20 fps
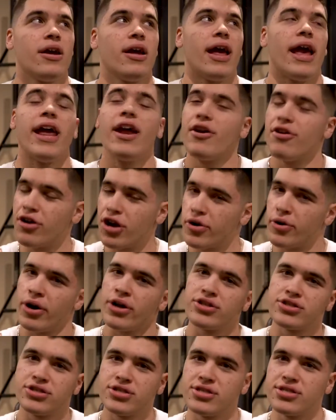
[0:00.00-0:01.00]
800
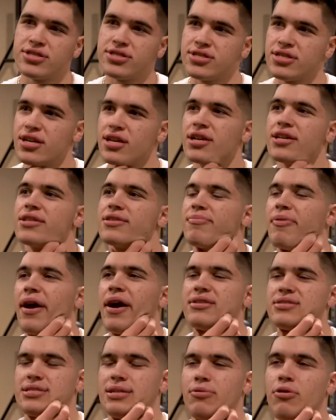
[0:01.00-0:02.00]
questions, the
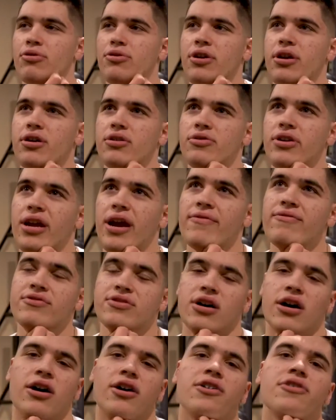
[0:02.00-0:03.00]
practice exam only covers
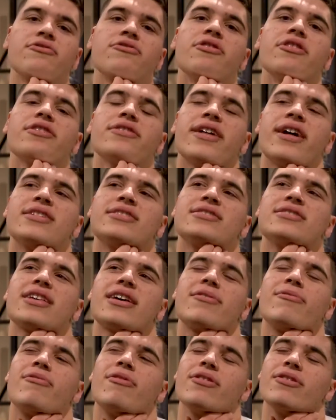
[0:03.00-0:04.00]
100. That's like
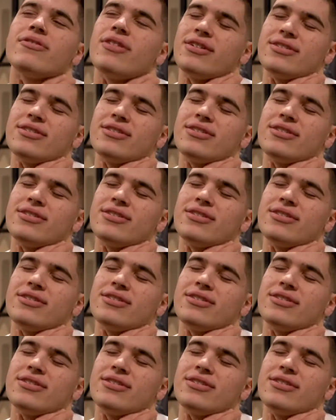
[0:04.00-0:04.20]
one